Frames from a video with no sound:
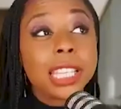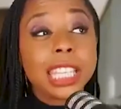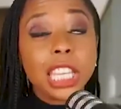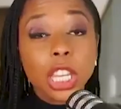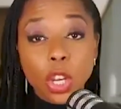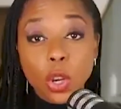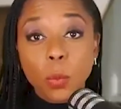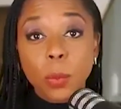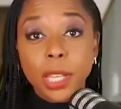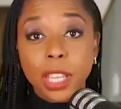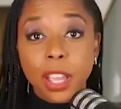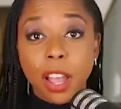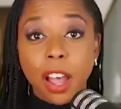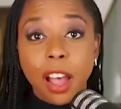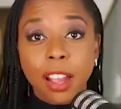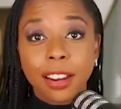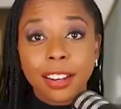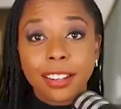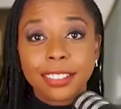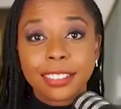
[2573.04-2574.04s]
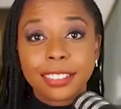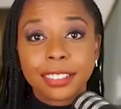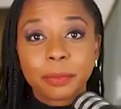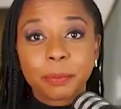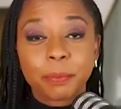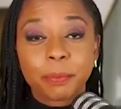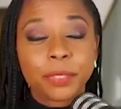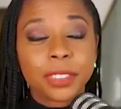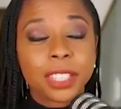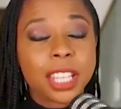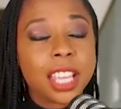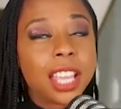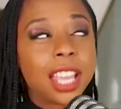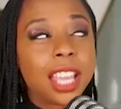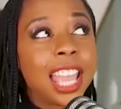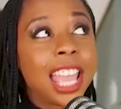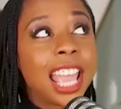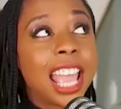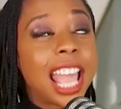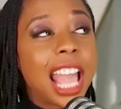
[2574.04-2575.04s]
here we are,
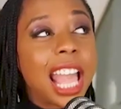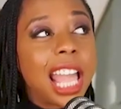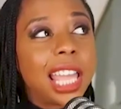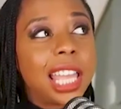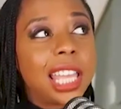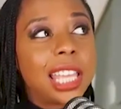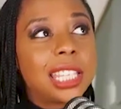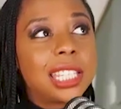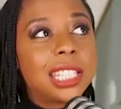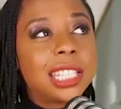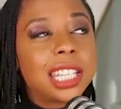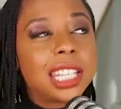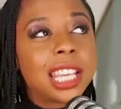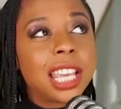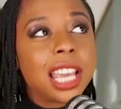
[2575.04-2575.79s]
and